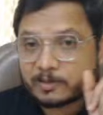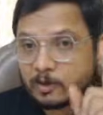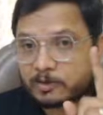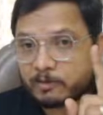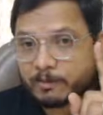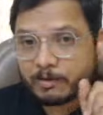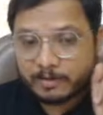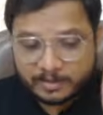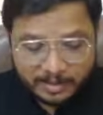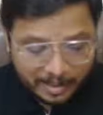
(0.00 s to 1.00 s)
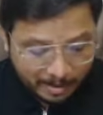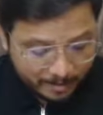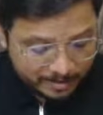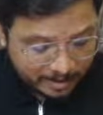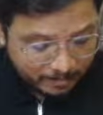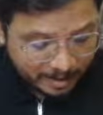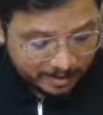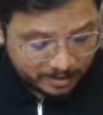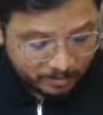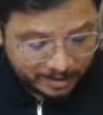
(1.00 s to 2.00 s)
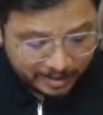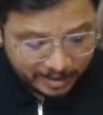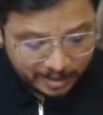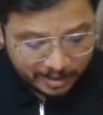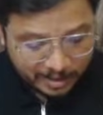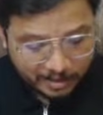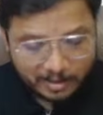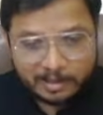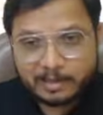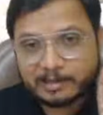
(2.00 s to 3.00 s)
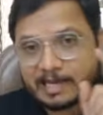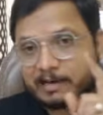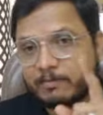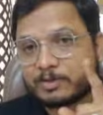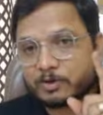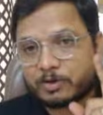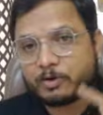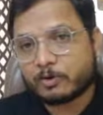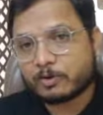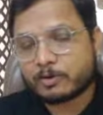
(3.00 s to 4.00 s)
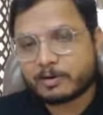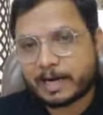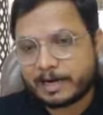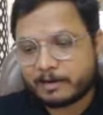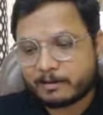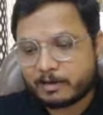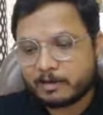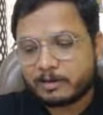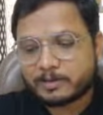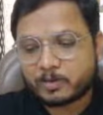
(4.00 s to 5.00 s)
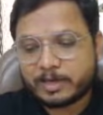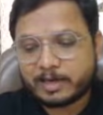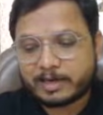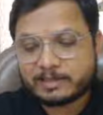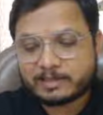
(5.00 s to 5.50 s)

crossover frequency that happens at minus 180 degree that one should know right so here in